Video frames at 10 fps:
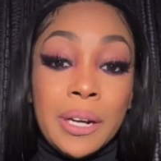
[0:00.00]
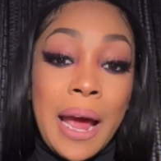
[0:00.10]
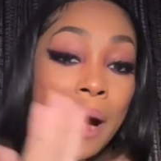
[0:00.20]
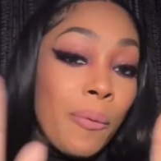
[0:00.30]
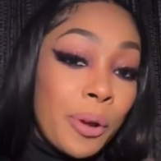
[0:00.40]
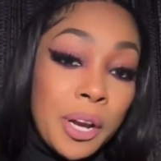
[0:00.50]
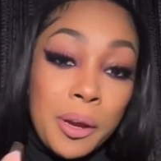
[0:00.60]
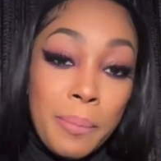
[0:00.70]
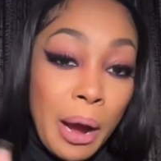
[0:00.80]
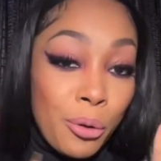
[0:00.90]
and I don't want to
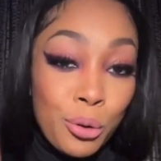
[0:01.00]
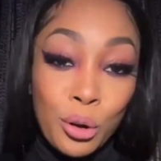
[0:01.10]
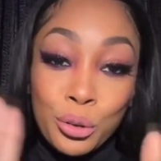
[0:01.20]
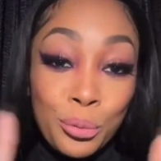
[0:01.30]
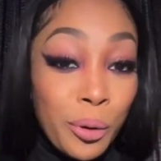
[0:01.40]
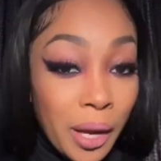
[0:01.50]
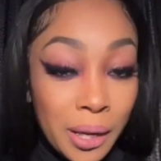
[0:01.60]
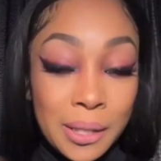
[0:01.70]
hear about who gonna do what,